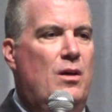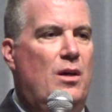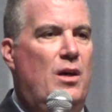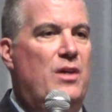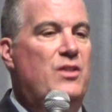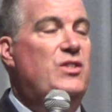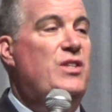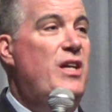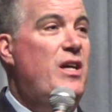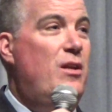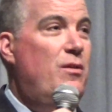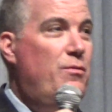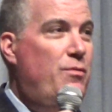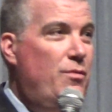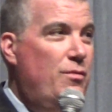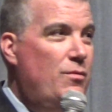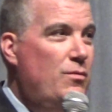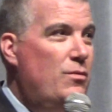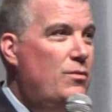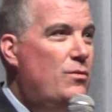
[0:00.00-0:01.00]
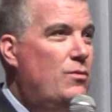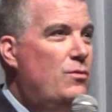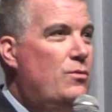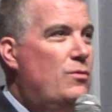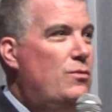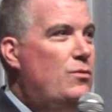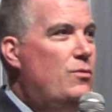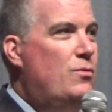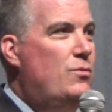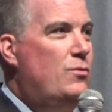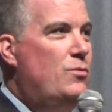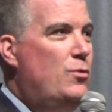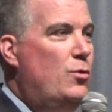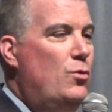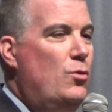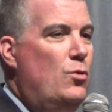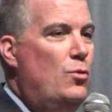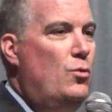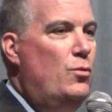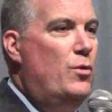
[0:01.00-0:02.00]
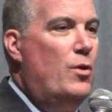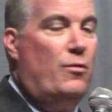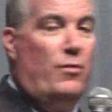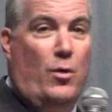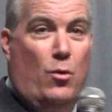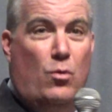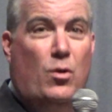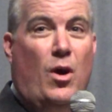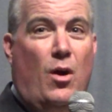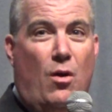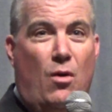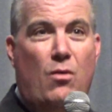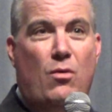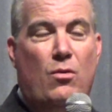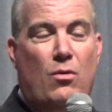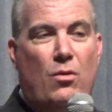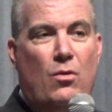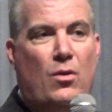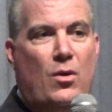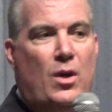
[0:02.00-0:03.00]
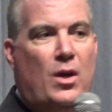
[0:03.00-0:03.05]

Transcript: attentive to their phone call,